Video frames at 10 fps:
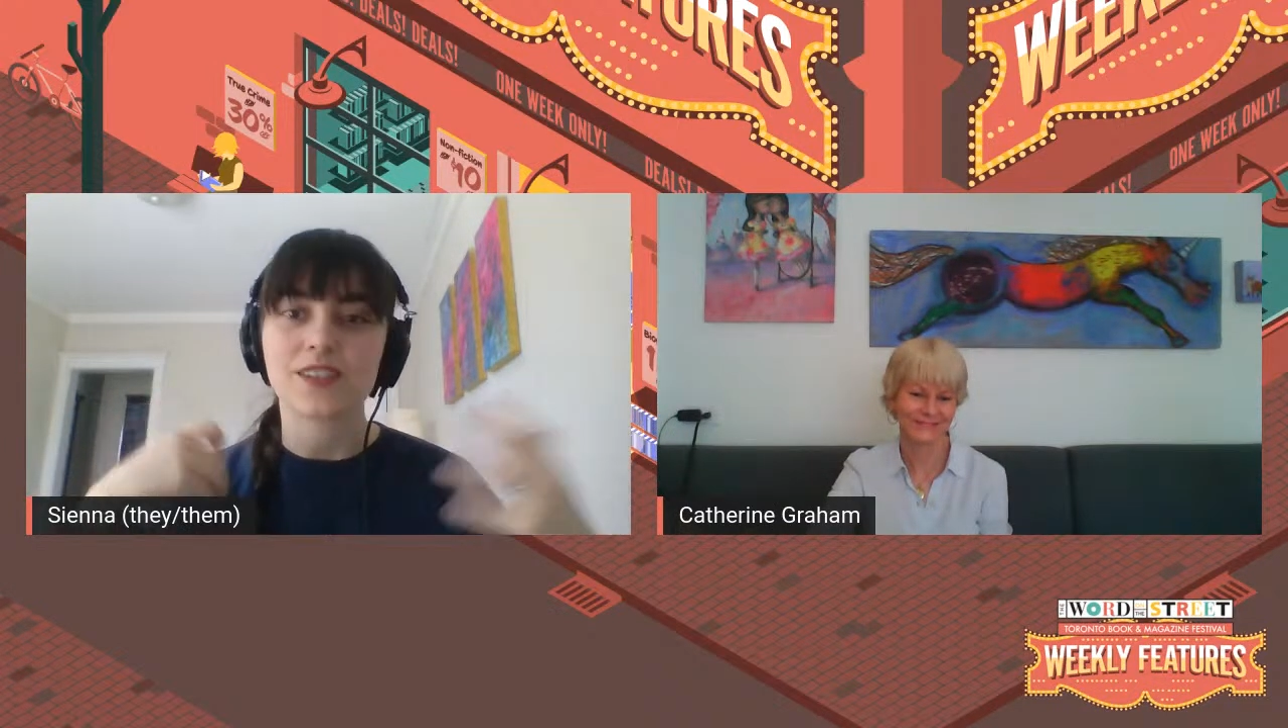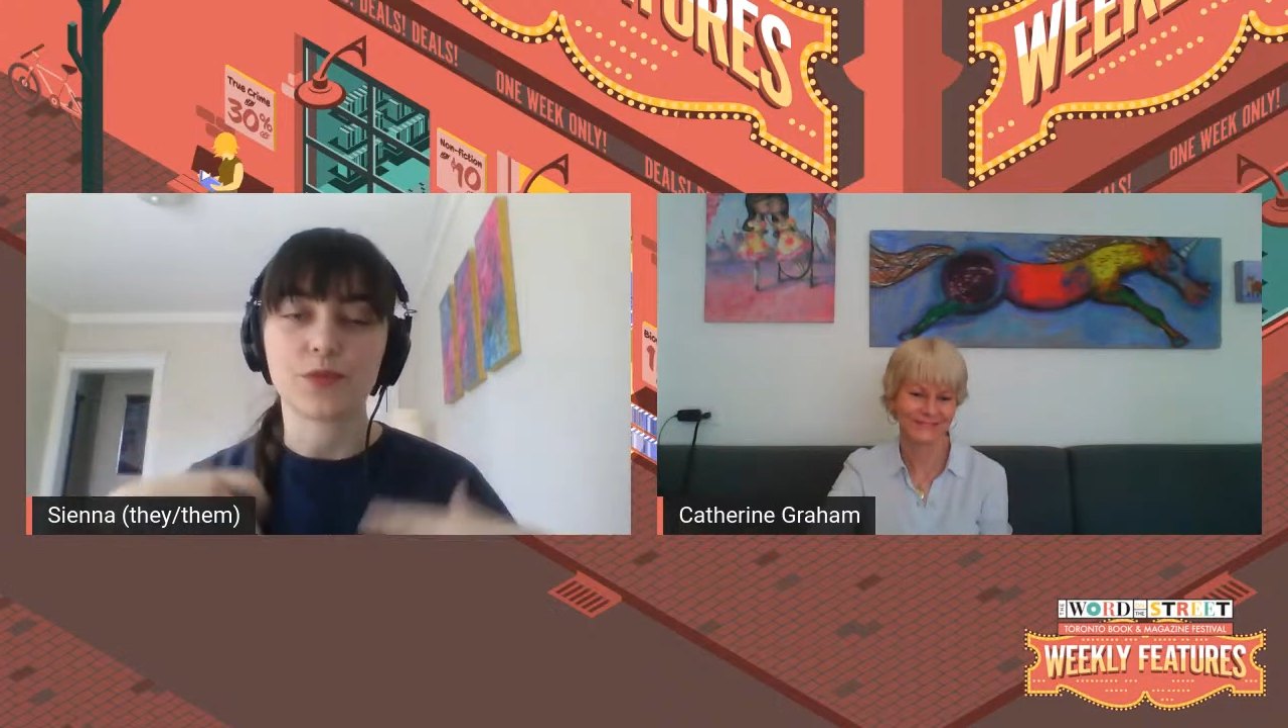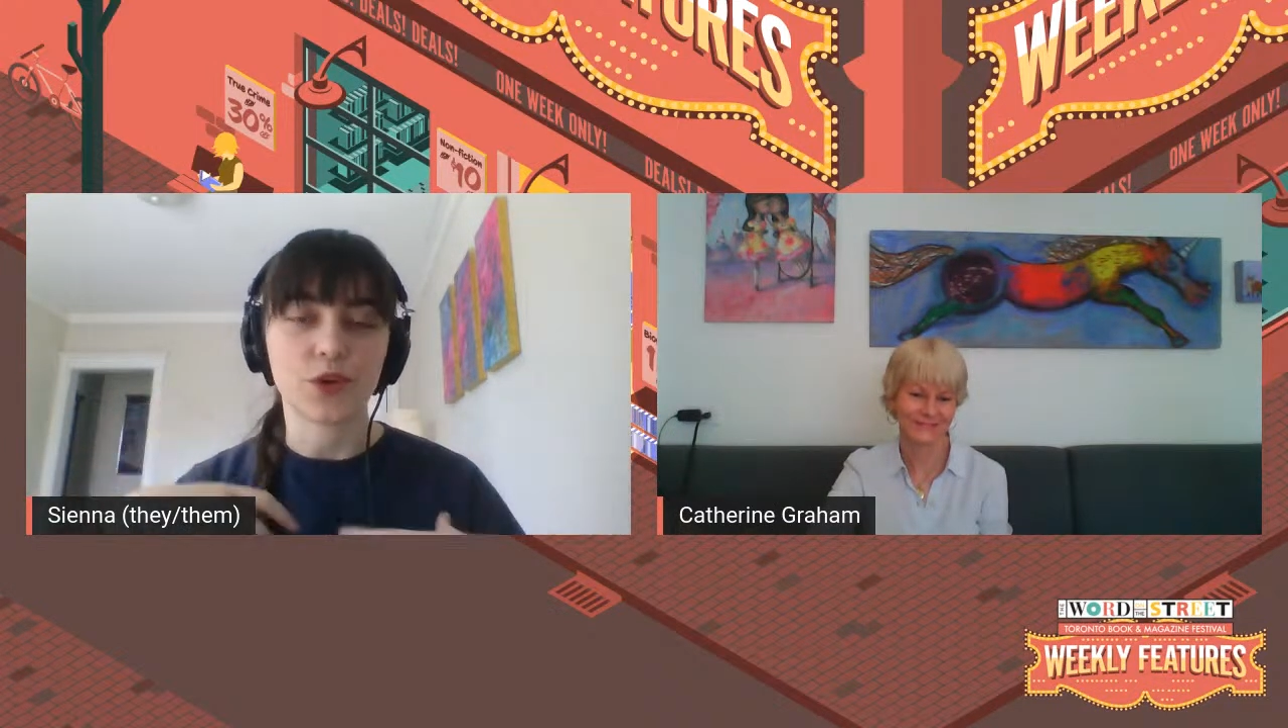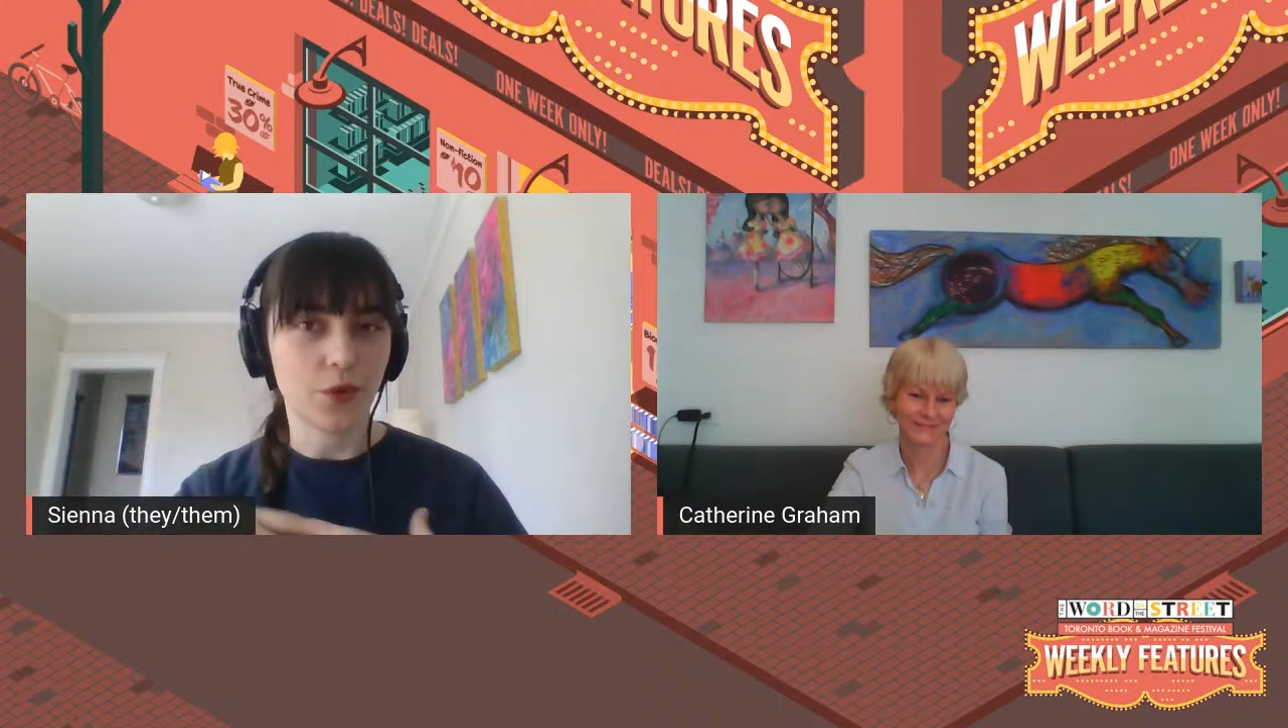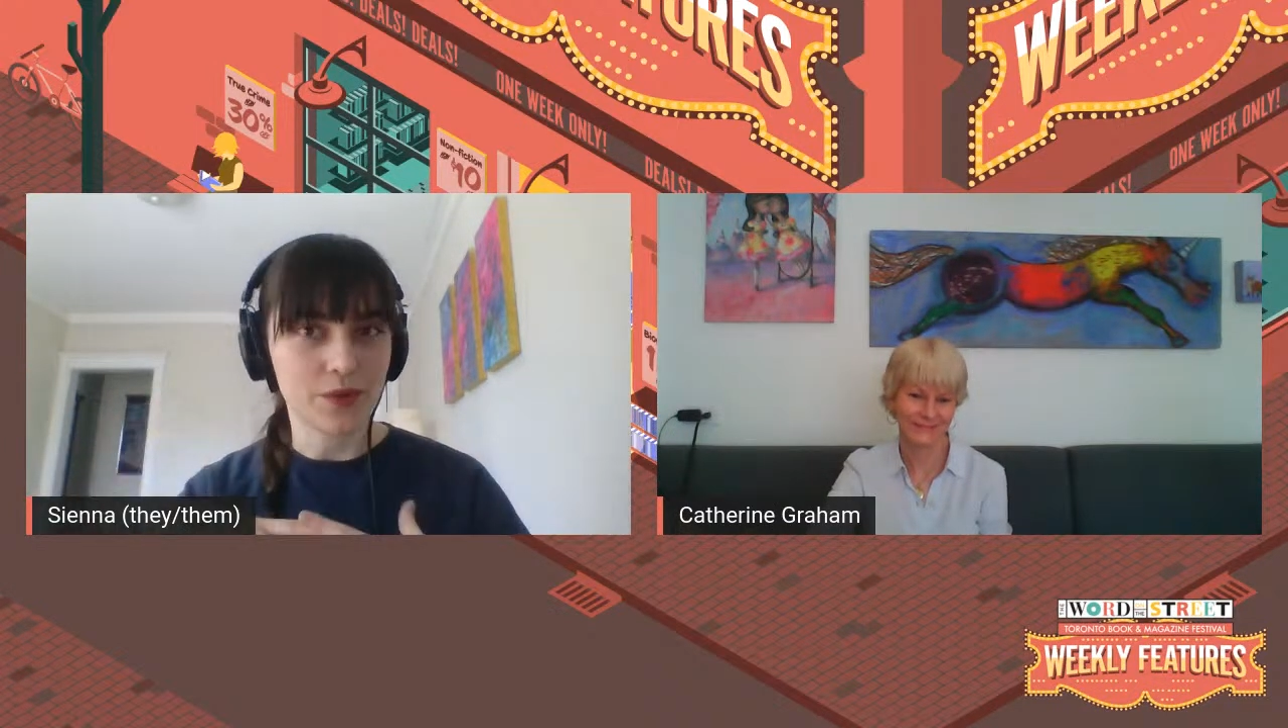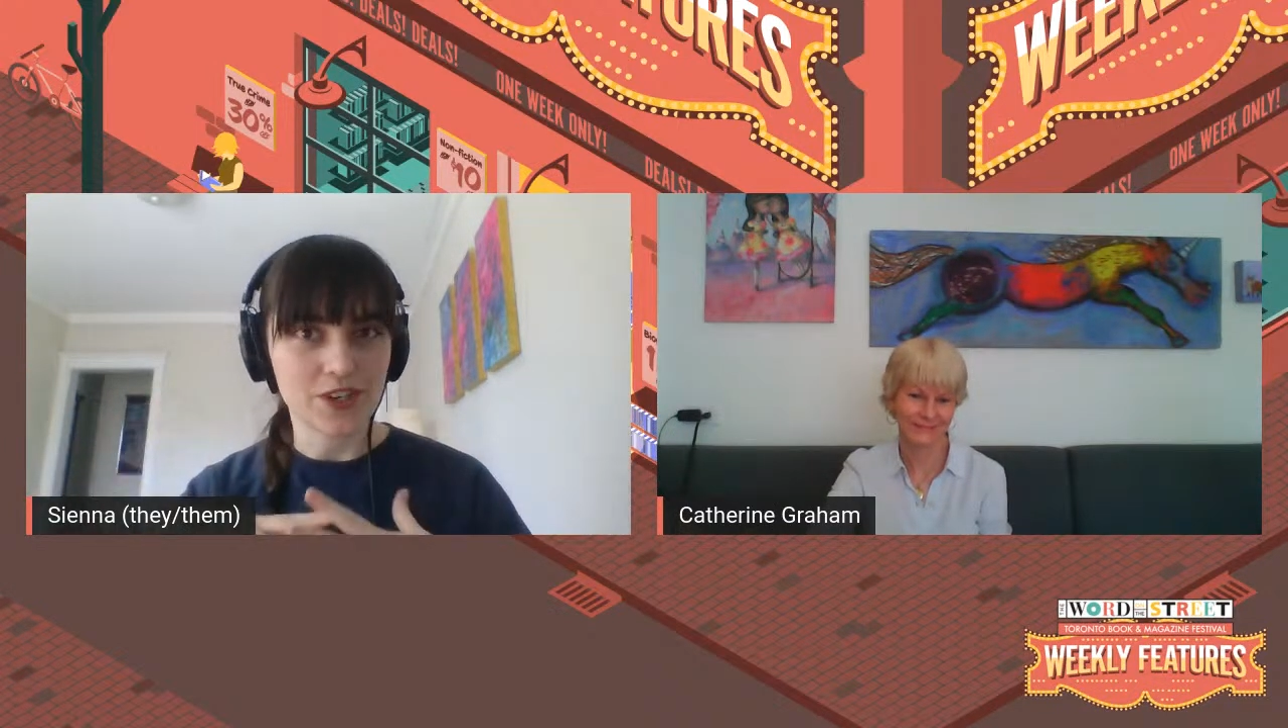is the book we'll be